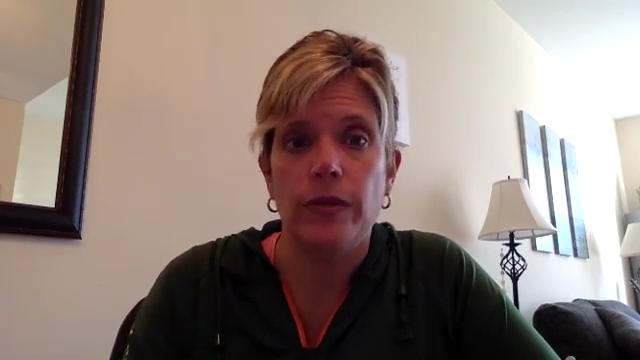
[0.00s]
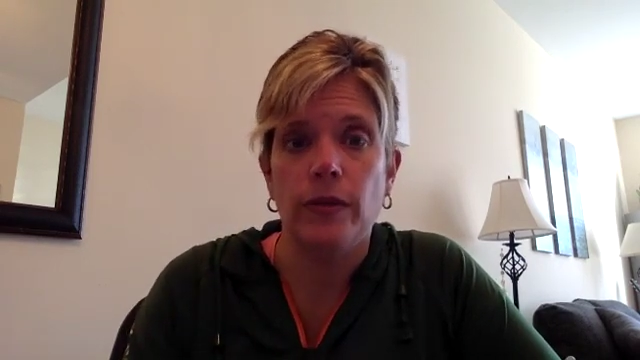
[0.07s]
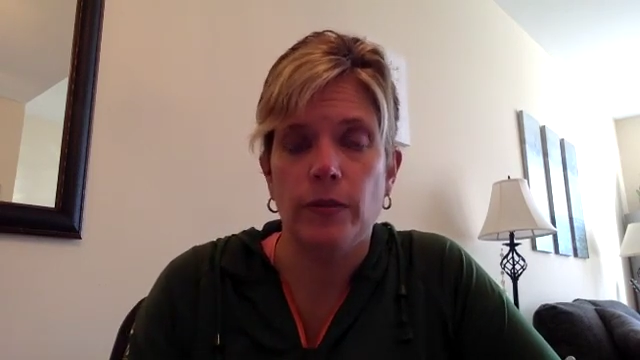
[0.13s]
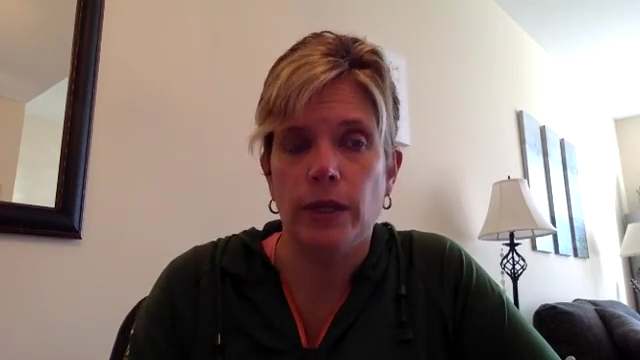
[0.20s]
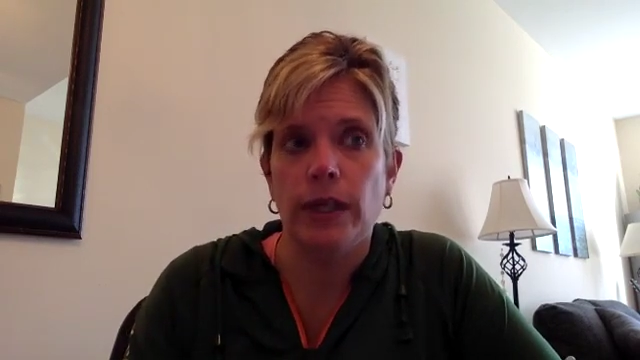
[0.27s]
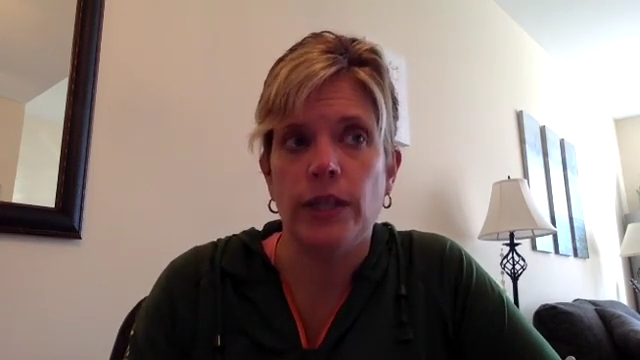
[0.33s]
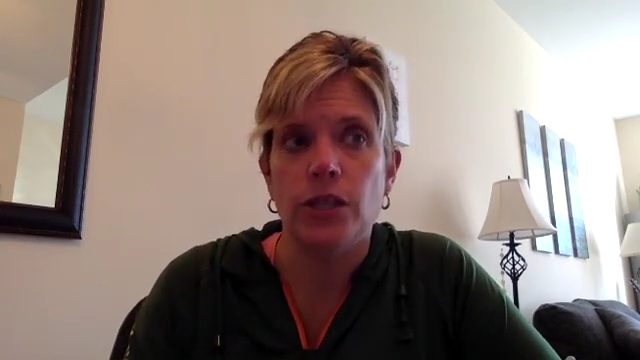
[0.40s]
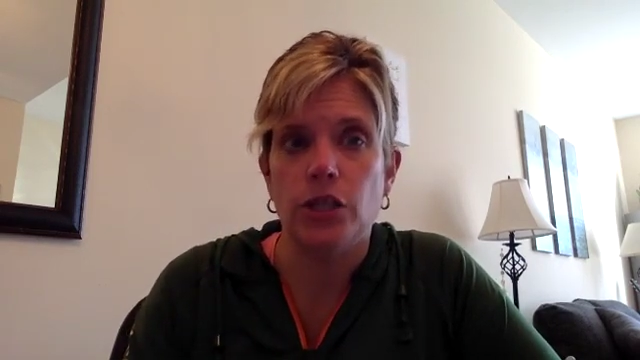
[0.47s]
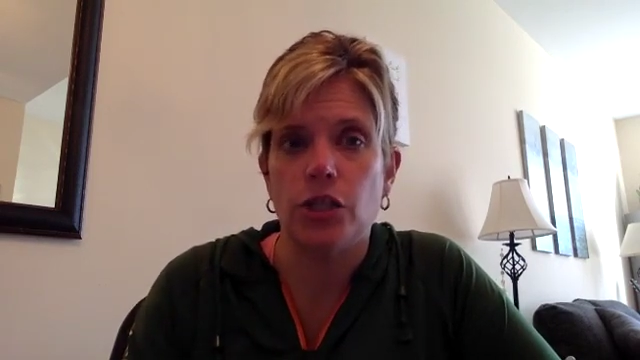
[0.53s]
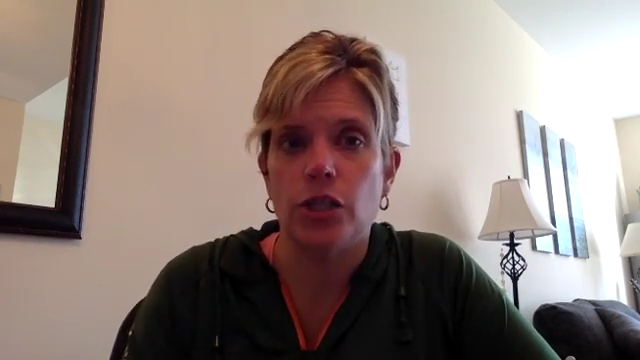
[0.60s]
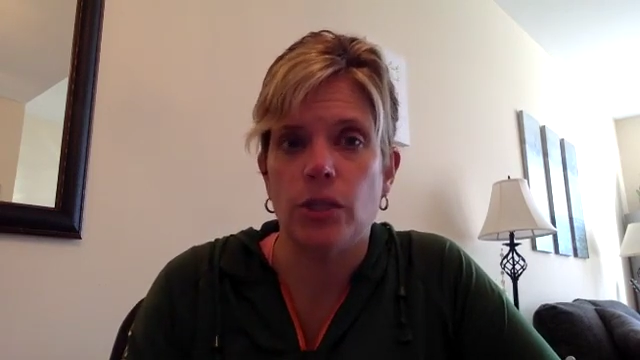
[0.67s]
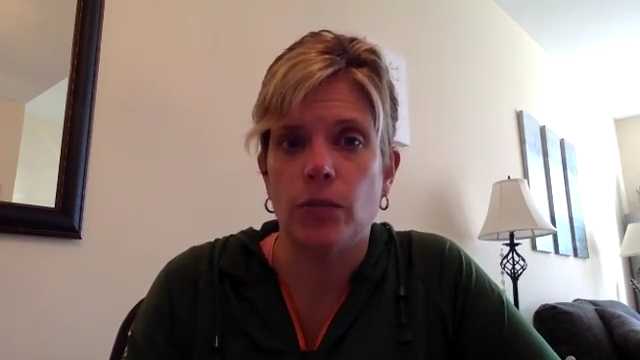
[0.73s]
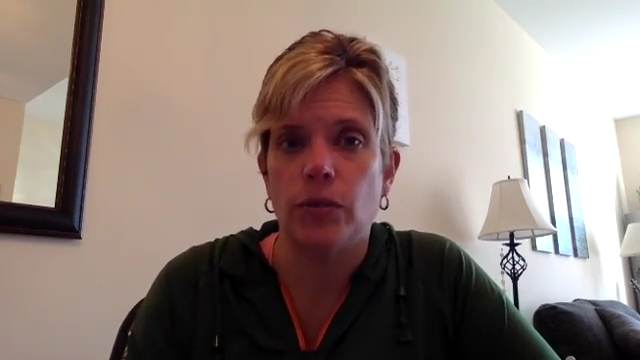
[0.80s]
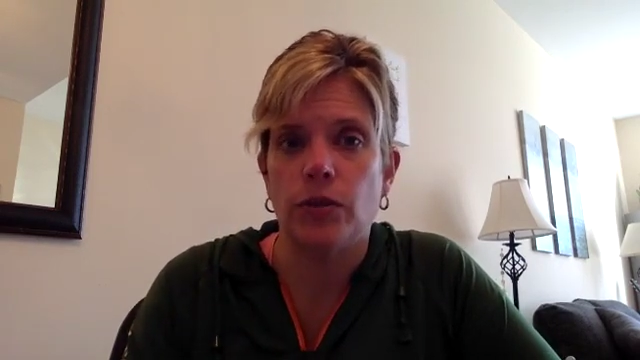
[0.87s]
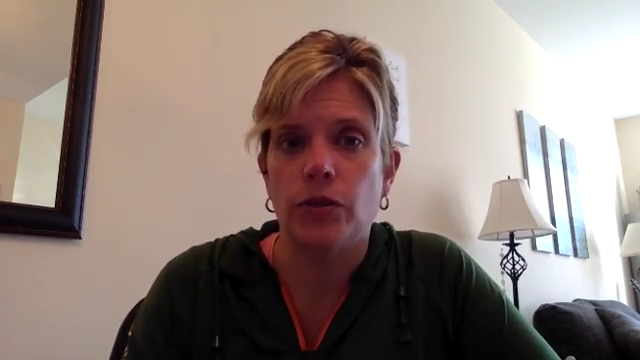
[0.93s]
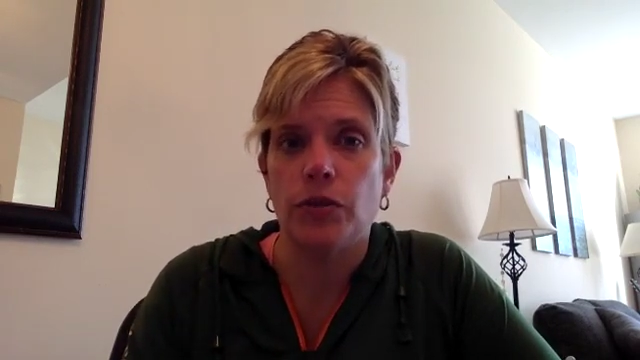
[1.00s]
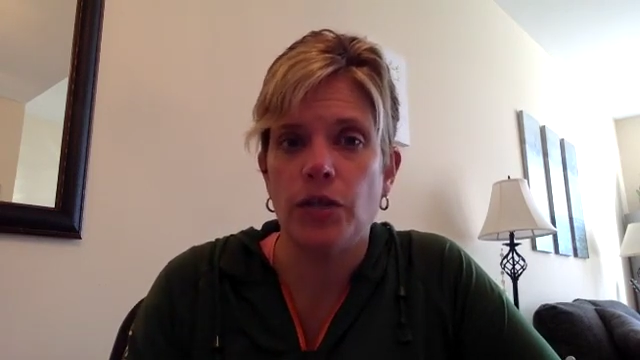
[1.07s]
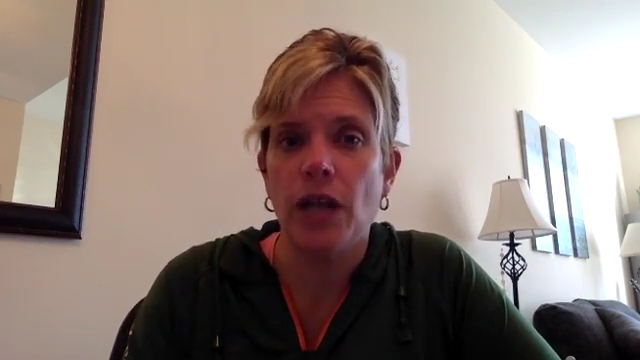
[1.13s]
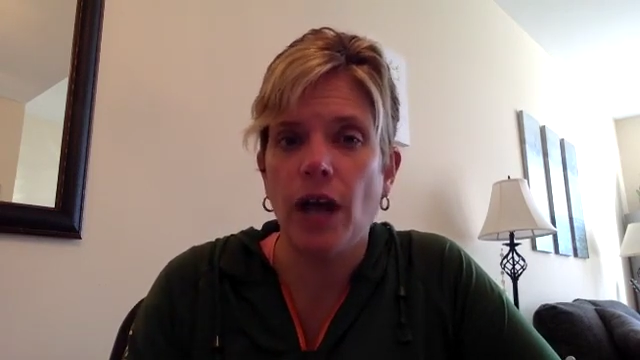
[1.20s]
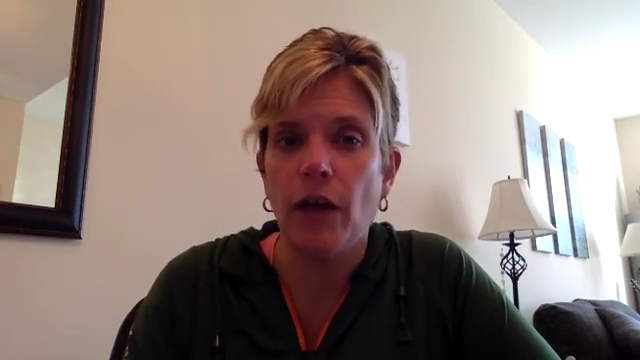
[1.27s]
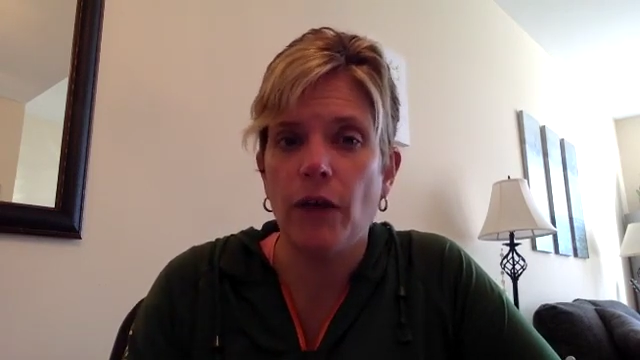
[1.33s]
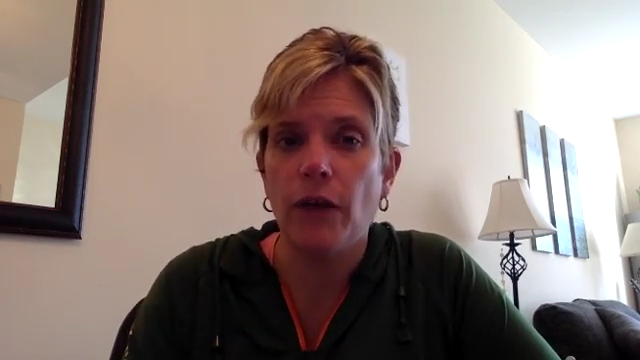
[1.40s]
the relationship with
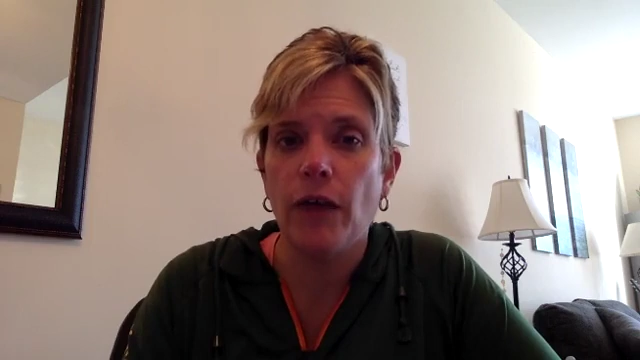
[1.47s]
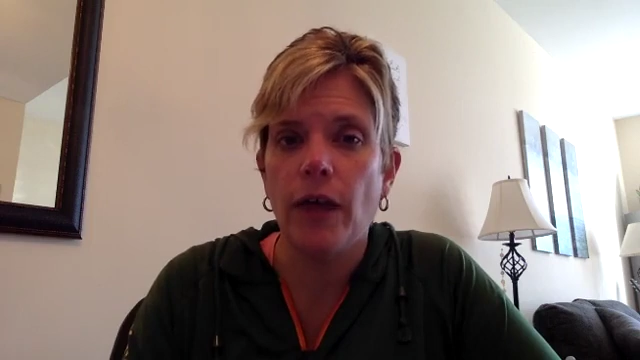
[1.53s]
yourself.